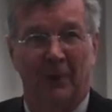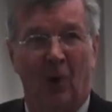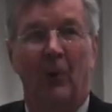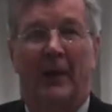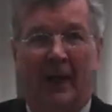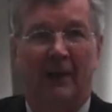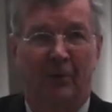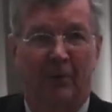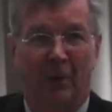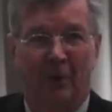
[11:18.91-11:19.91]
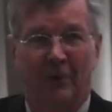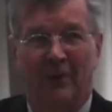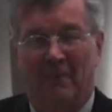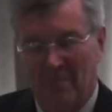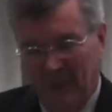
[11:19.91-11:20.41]
Even though we can
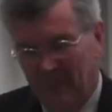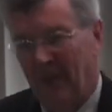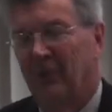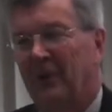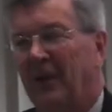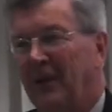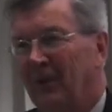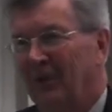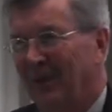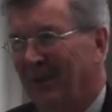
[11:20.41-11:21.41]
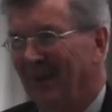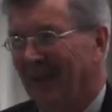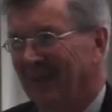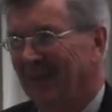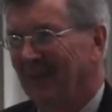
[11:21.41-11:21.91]
disperse it, best idea is to
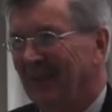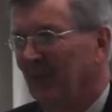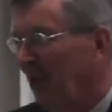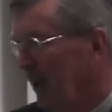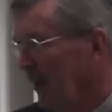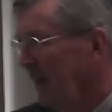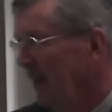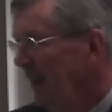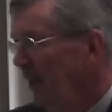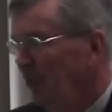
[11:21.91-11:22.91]
collect it if we can.